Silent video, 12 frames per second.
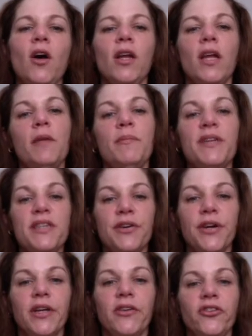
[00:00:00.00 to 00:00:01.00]
online
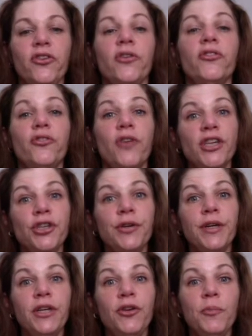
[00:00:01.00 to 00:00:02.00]
materials,
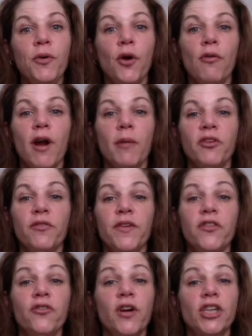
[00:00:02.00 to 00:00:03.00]
structuring new programs of
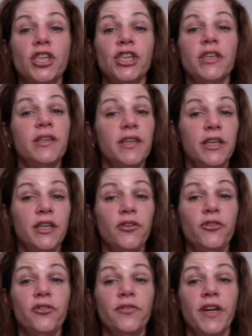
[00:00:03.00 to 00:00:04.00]
instruction in
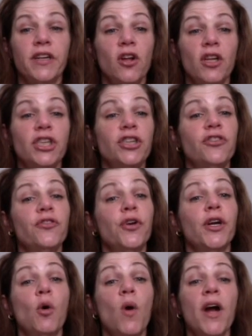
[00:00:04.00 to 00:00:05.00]
use of technologies for
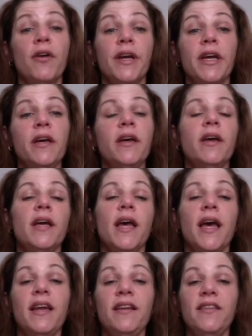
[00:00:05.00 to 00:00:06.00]
inquiry,
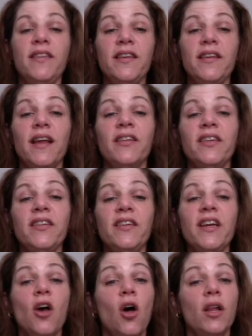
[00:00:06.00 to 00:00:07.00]
and in
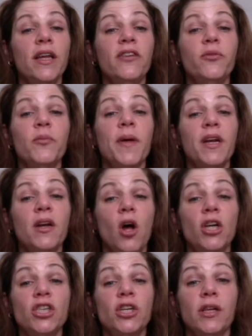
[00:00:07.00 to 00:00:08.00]
assisting colleagues with
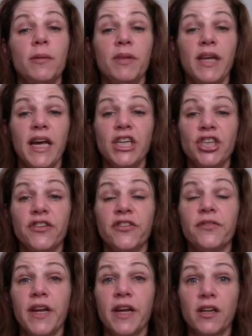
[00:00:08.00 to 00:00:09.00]
pedagogical implications
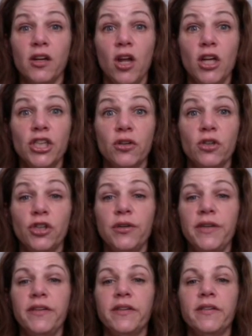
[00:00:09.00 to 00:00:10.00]
of technological
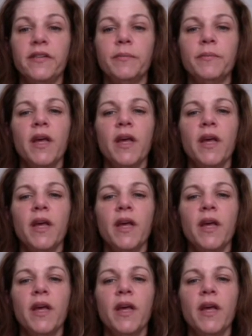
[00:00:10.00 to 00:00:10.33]
choices,